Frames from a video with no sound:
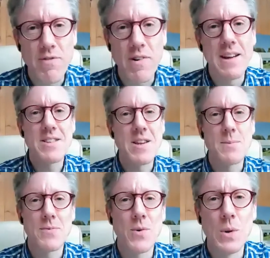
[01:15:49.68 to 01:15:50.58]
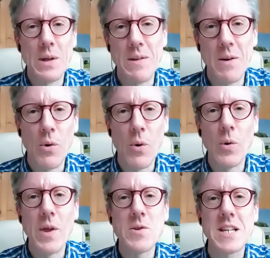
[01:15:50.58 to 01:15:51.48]
in terms of all
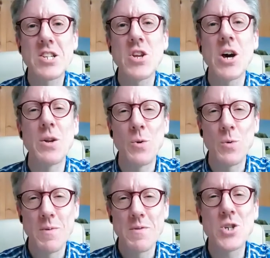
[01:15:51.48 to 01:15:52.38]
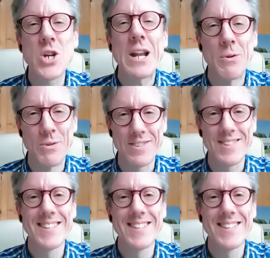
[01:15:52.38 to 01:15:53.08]
those external channels.